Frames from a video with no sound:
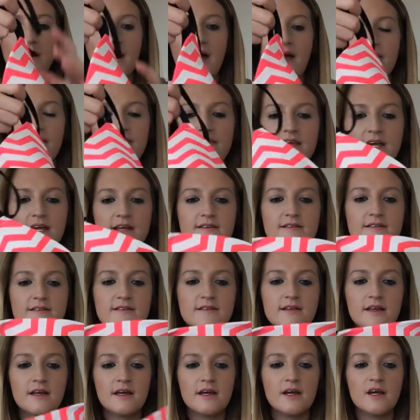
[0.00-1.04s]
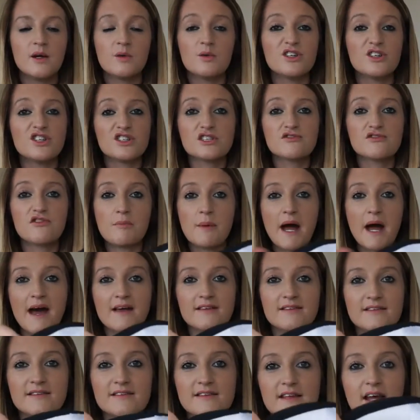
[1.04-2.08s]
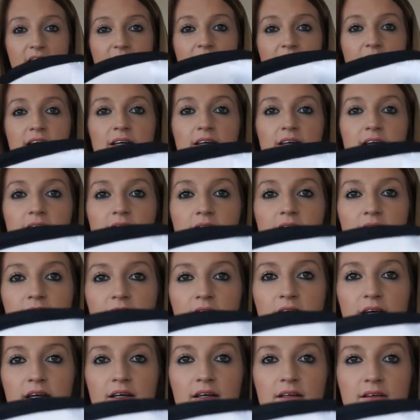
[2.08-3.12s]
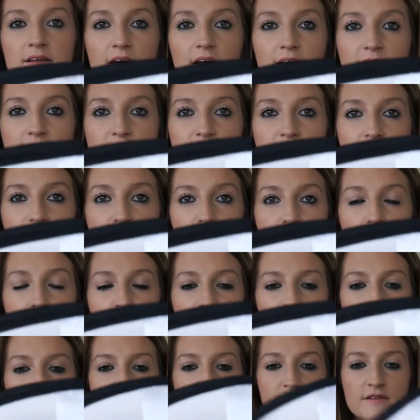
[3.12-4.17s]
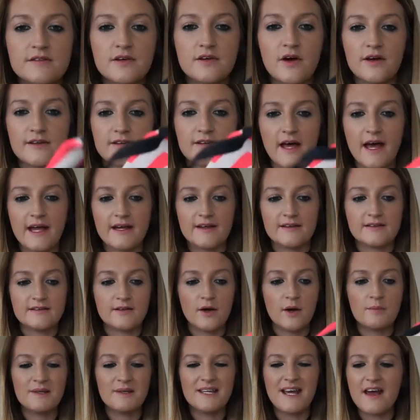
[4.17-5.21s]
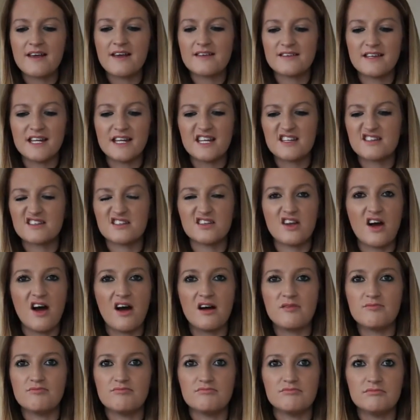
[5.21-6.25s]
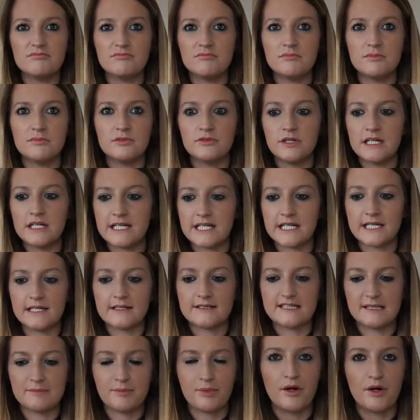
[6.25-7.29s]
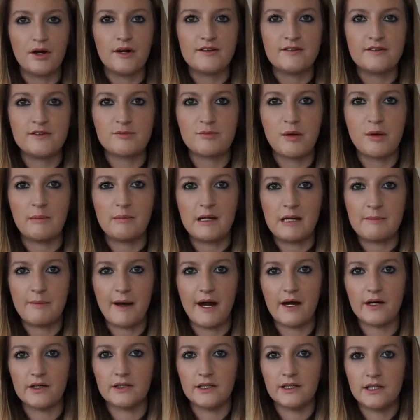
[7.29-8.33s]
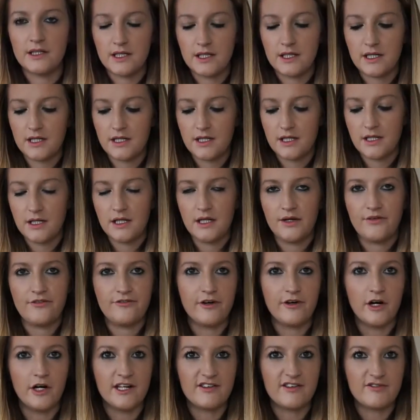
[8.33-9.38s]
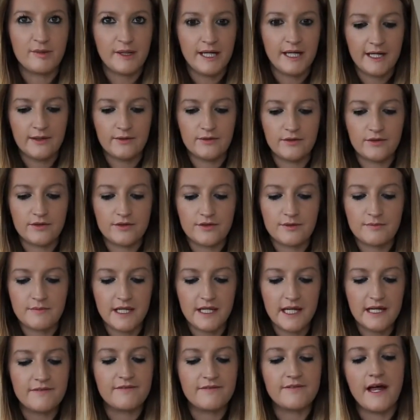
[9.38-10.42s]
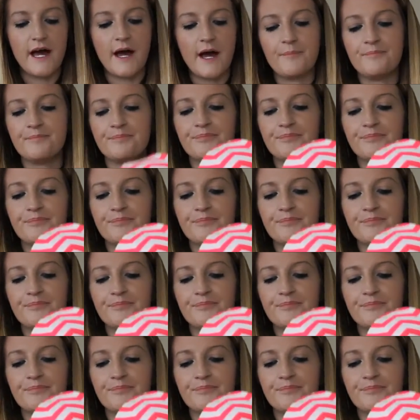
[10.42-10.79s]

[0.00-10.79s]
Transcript: And this was just from Asda George, and it was a size 8, so I'm guessing it's not ridiculously priced. It's probably about £5 or something, if that.